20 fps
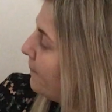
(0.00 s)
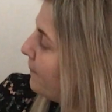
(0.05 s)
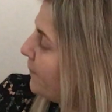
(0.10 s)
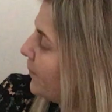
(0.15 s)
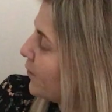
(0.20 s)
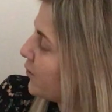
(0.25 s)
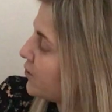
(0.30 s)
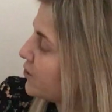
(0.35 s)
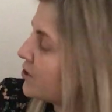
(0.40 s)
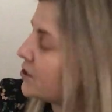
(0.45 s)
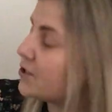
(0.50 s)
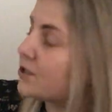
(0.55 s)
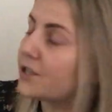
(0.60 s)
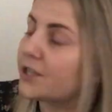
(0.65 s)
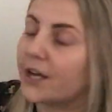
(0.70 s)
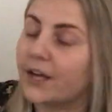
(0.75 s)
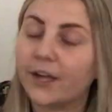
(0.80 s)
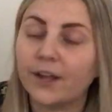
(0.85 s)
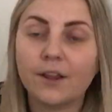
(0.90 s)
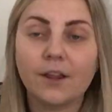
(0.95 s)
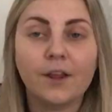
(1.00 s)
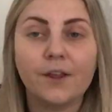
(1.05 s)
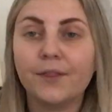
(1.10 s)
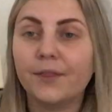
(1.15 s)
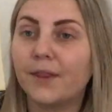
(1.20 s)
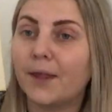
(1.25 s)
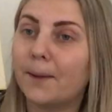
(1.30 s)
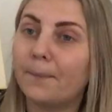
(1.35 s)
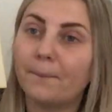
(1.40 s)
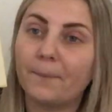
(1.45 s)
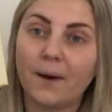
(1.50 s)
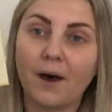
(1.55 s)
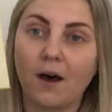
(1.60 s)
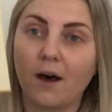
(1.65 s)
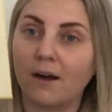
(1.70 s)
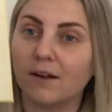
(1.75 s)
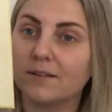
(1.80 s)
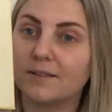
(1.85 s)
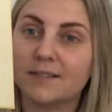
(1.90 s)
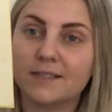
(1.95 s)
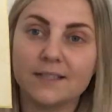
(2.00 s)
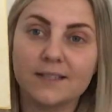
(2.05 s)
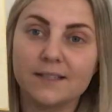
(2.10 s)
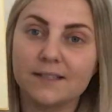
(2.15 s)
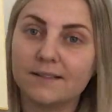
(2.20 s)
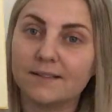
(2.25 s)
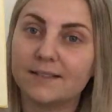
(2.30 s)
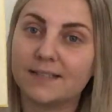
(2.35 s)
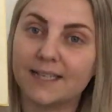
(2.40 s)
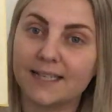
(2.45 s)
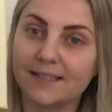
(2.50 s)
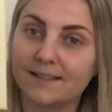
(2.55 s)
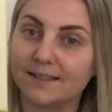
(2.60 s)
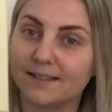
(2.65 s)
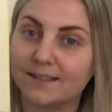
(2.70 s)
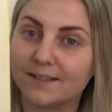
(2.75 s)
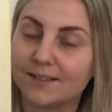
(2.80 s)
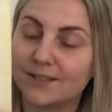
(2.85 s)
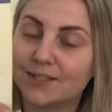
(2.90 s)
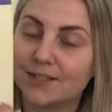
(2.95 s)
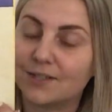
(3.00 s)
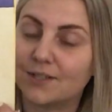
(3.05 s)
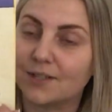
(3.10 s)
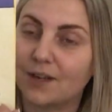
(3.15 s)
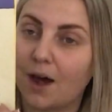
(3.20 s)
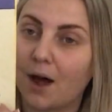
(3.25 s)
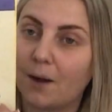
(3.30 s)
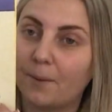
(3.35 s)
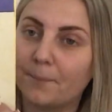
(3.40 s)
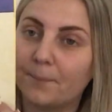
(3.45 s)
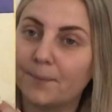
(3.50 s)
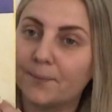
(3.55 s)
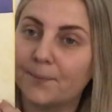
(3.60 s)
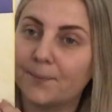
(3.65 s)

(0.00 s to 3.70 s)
But still the pot didn't stop.